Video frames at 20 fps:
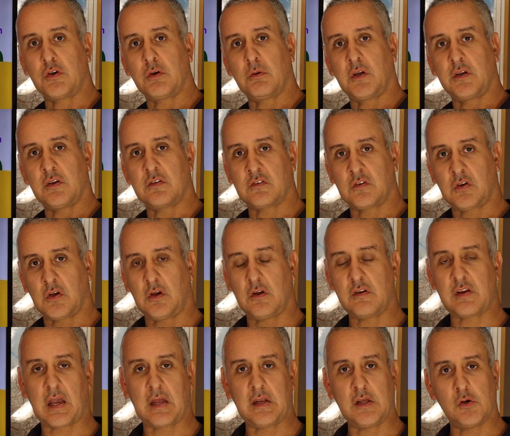Do I just turn
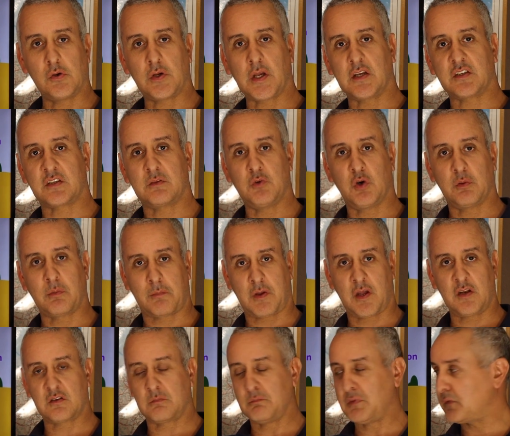downhill, get some more
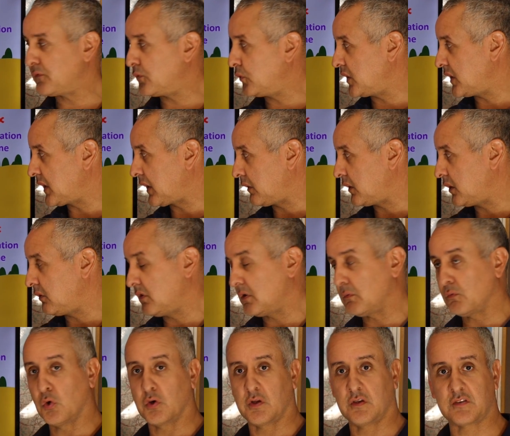momentum? Before you know it, you're in the
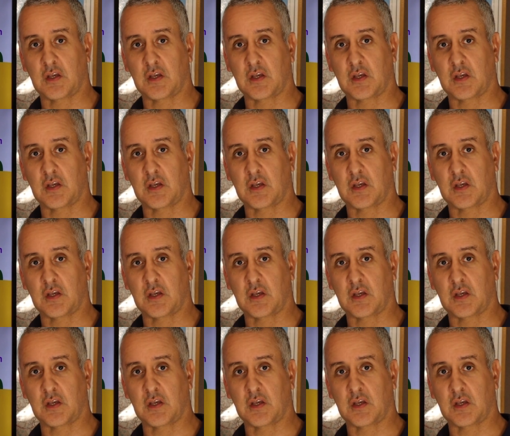water.